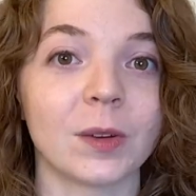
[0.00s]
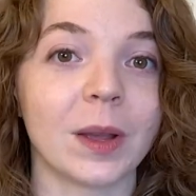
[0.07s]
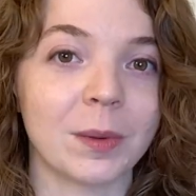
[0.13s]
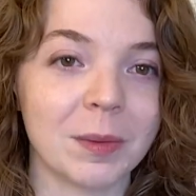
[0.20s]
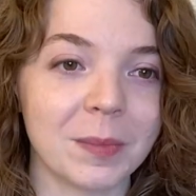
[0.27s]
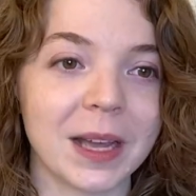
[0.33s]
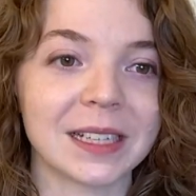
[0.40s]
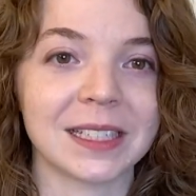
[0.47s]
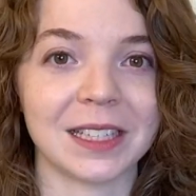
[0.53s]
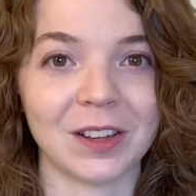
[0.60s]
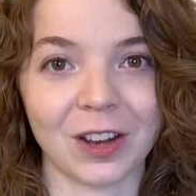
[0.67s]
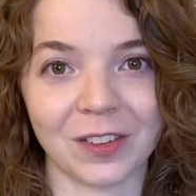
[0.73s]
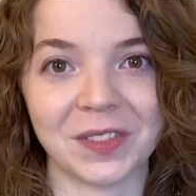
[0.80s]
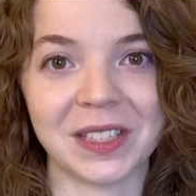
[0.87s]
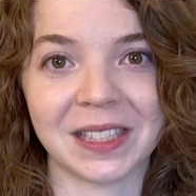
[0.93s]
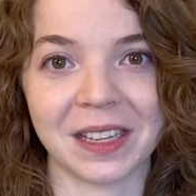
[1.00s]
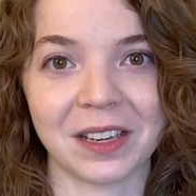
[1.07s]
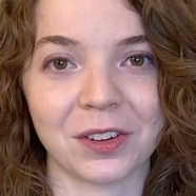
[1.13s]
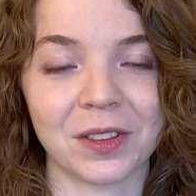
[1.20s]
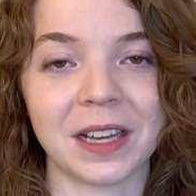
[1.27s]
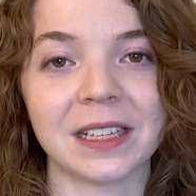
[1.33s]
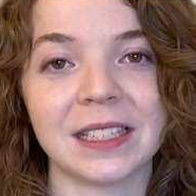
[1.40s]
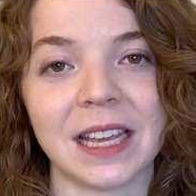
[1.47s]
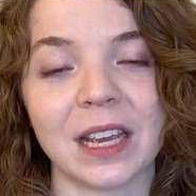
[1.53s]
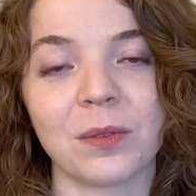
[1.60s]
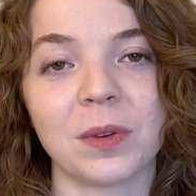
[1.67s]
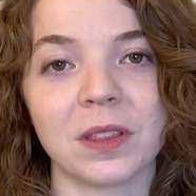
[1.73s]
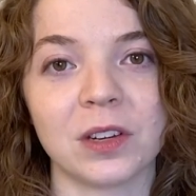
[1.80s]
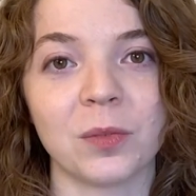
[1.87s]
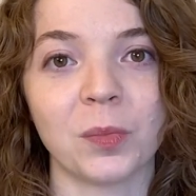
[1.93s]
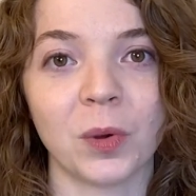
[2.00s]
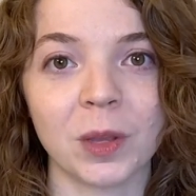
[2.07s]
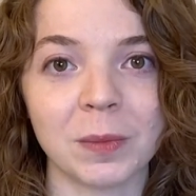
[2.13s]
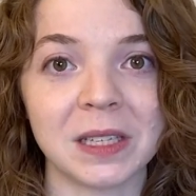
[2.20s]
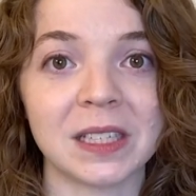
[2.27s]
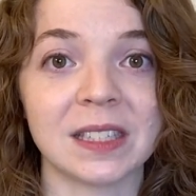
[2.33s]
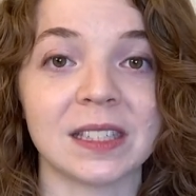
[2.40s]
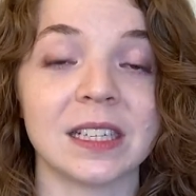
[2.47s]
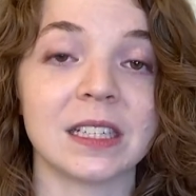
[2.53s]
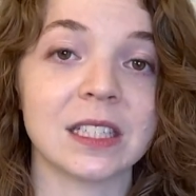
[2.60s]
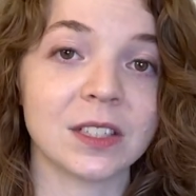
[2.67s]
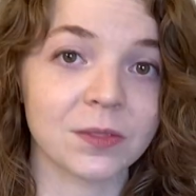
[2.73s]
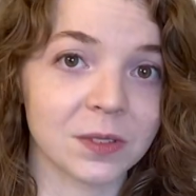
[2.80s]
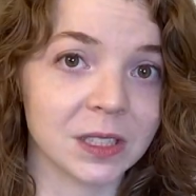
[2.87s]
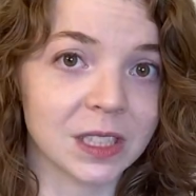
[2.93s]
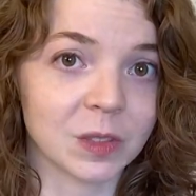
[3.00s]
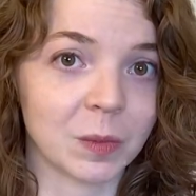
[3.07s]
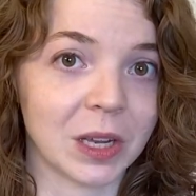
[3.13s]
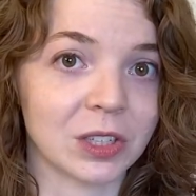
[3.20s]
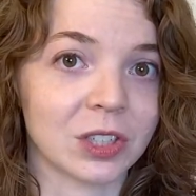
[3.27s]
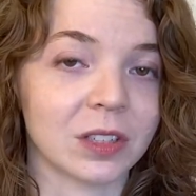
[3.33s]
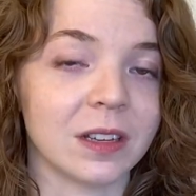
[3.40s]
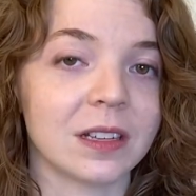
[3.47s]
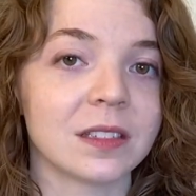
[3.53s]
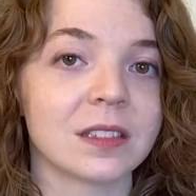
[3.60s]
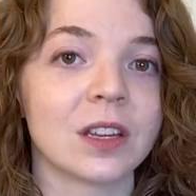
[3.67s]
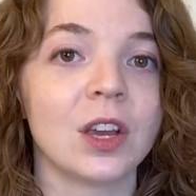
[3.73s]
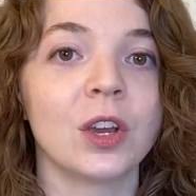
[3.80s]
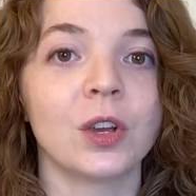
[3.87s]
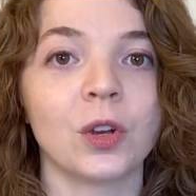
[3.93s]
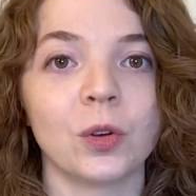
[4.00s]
So I went back to the office later that day with an appointment to see a different specialist